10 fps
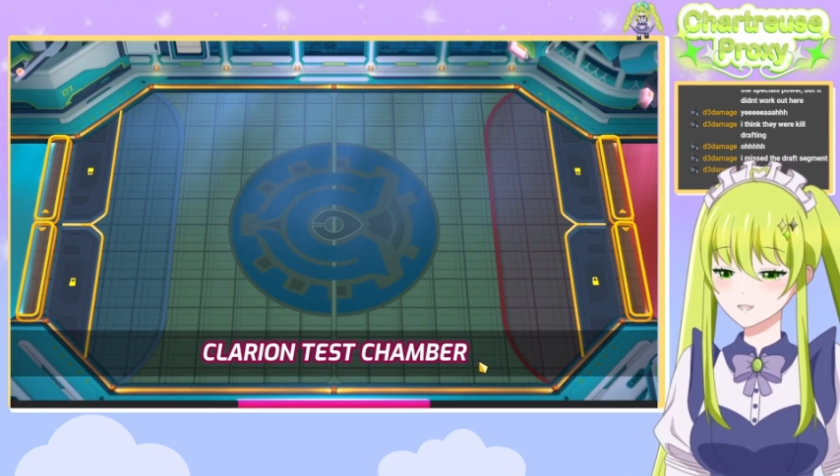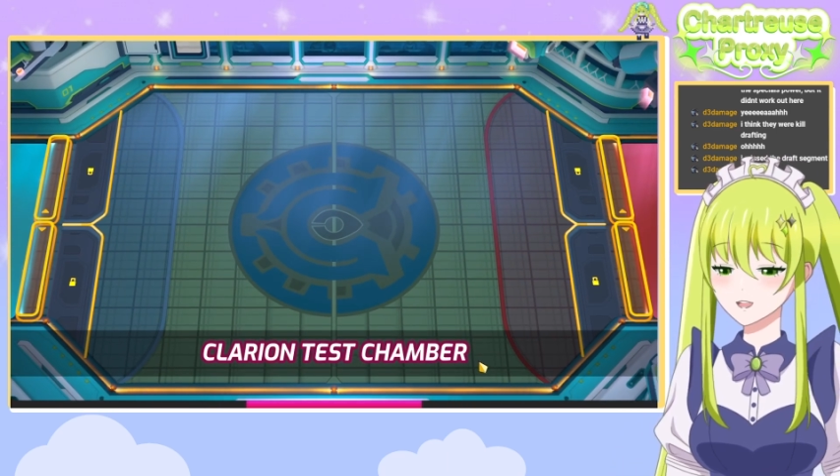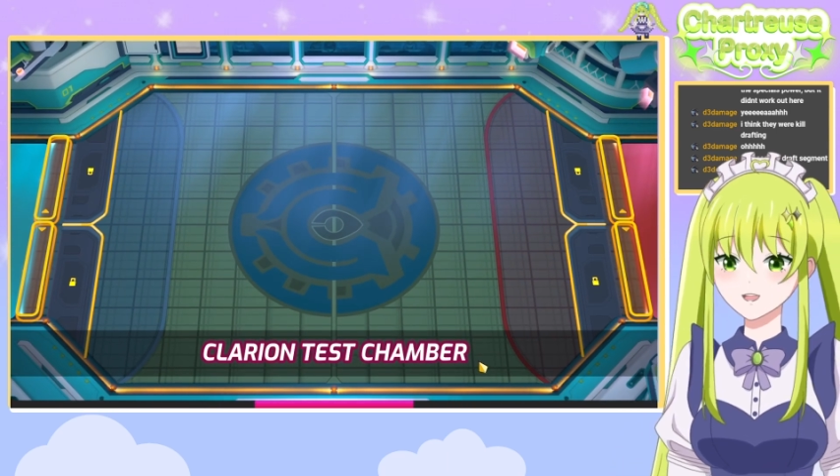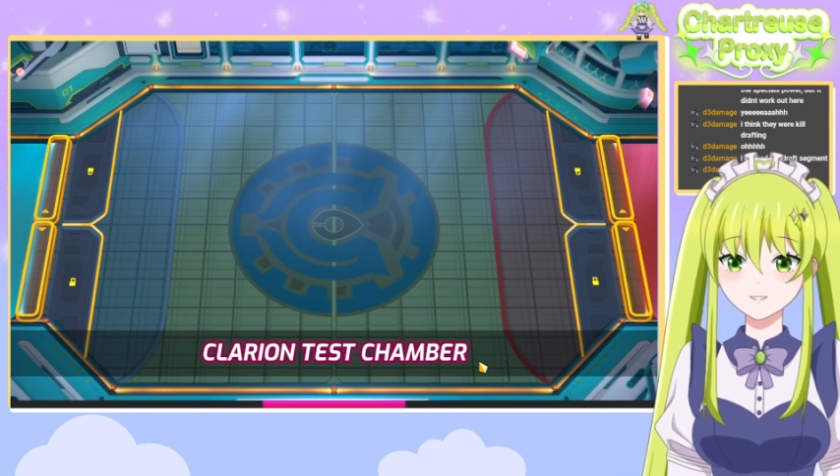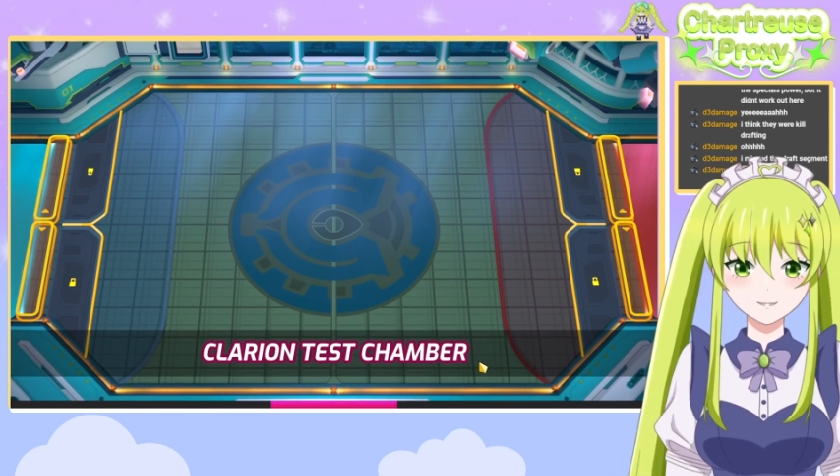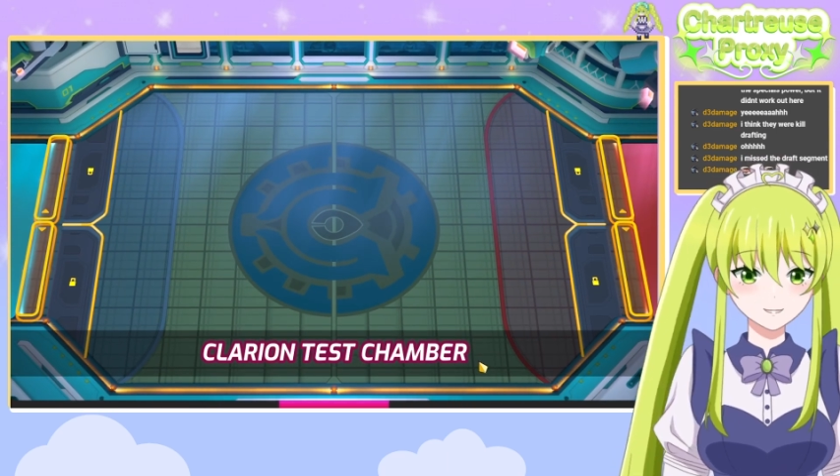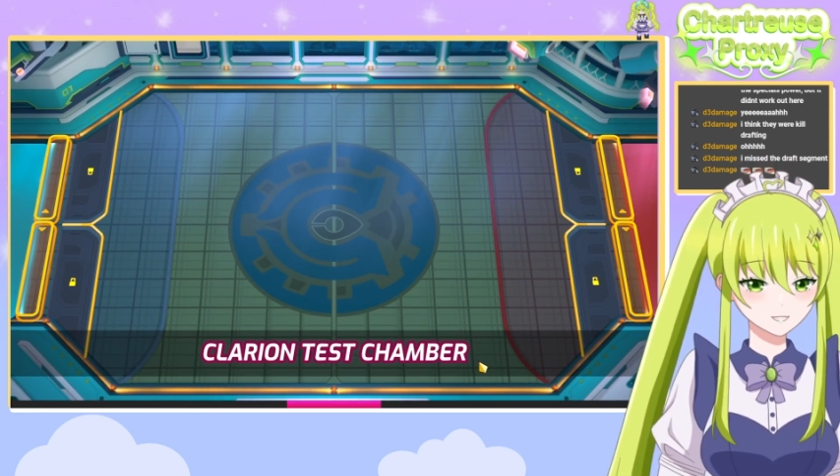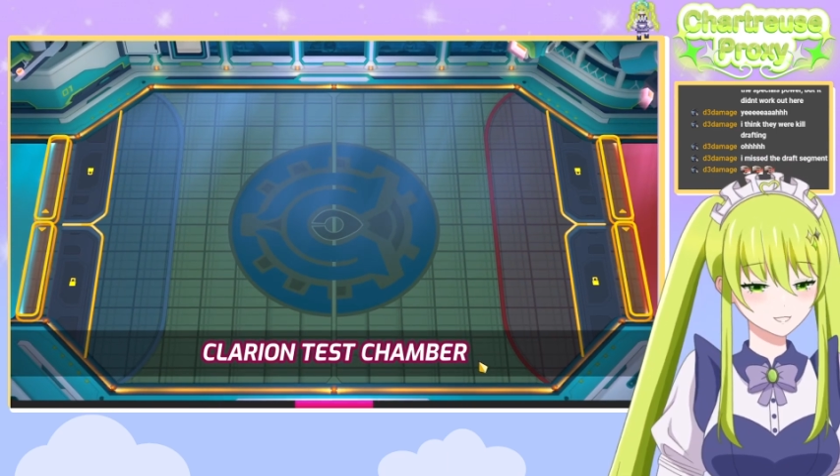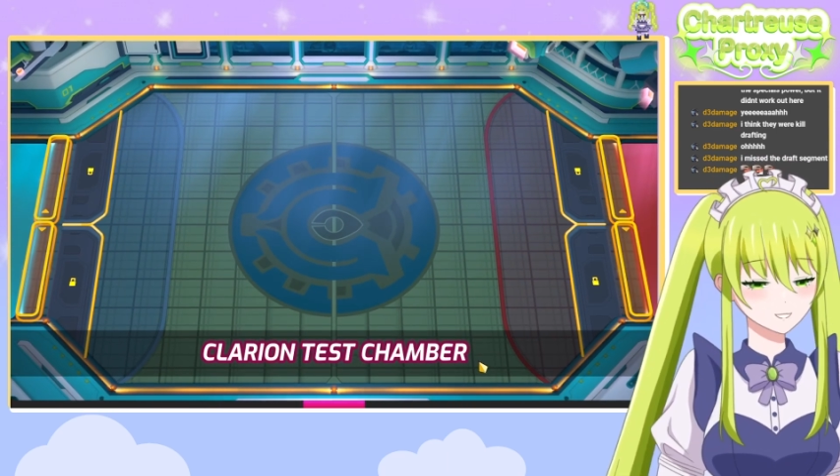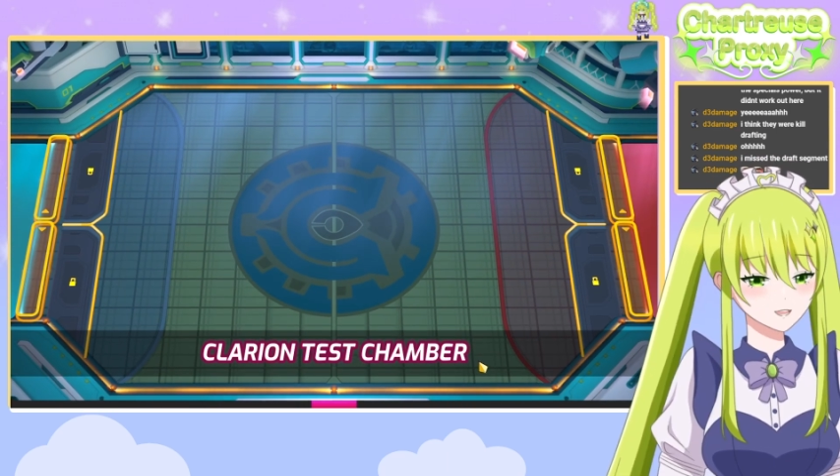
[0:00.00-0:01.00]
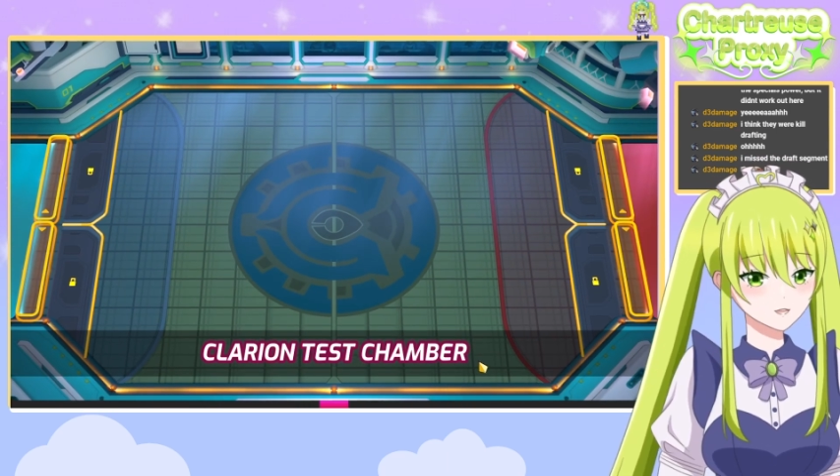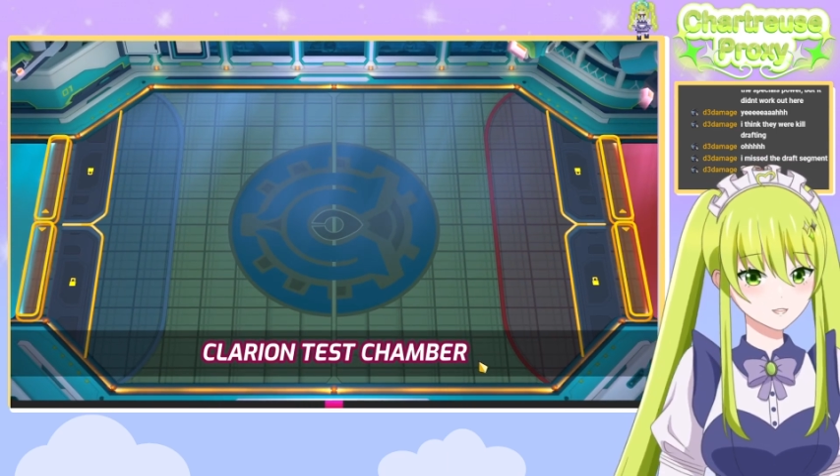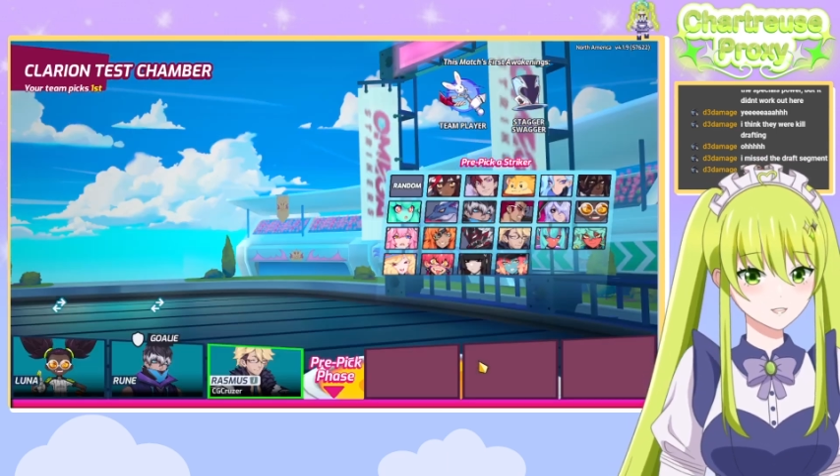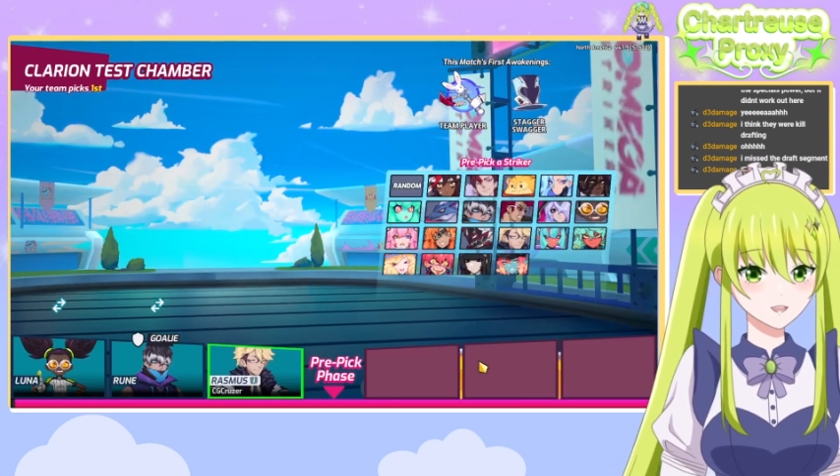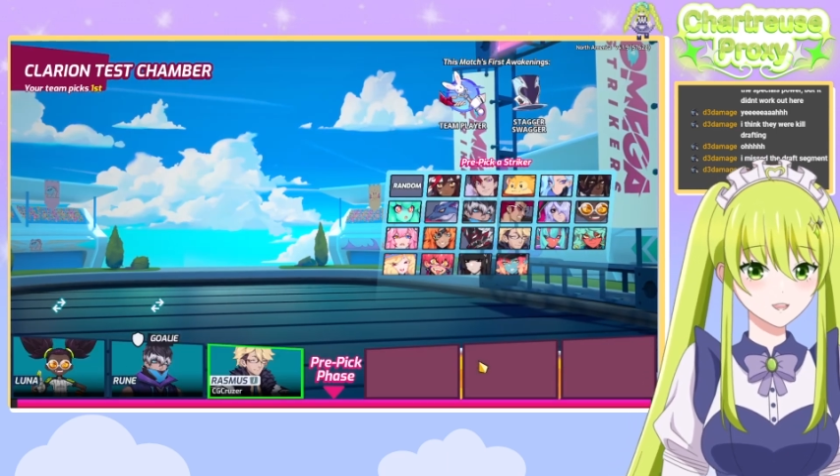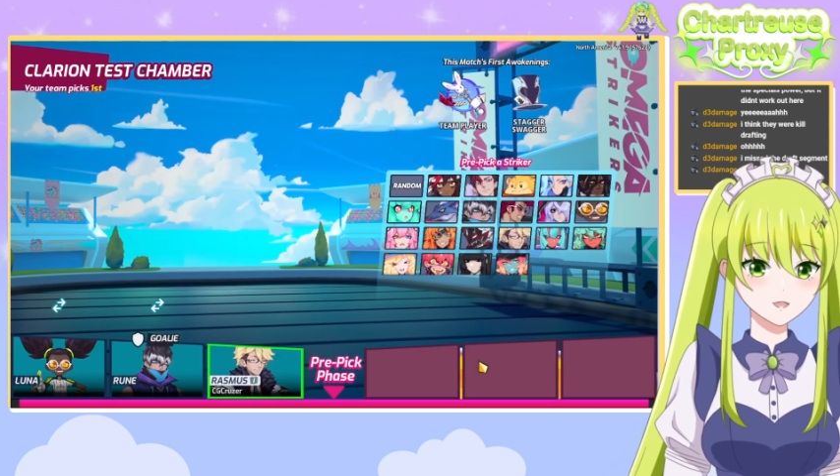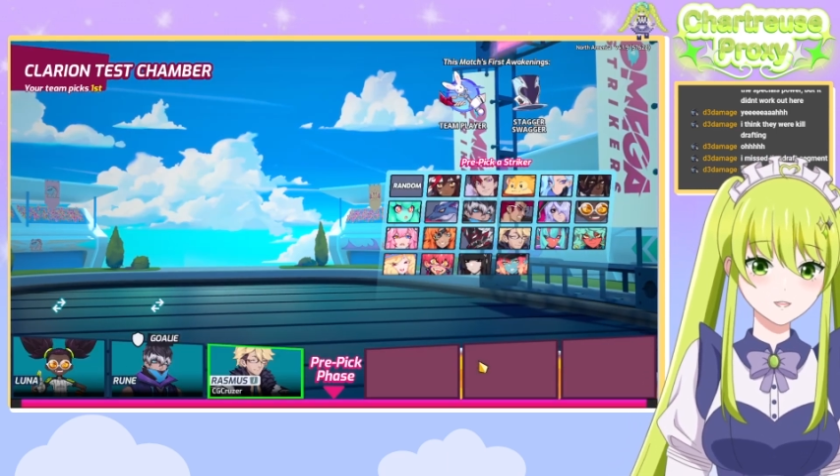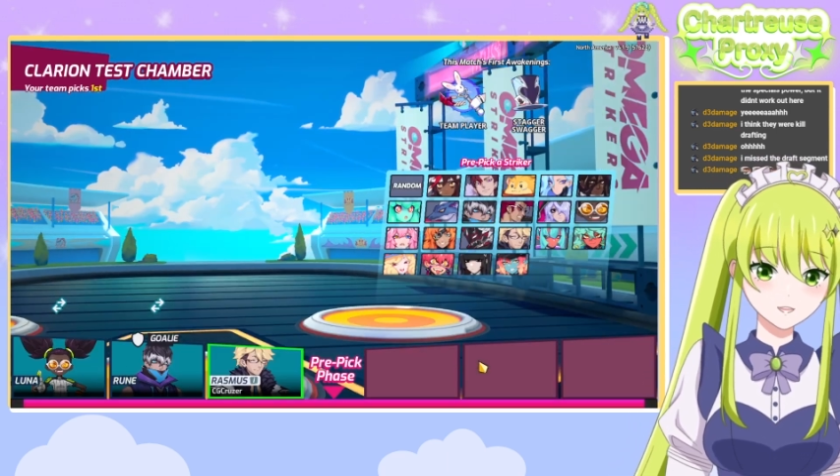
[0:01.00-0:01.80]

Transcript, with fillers: I am dead silent on that end.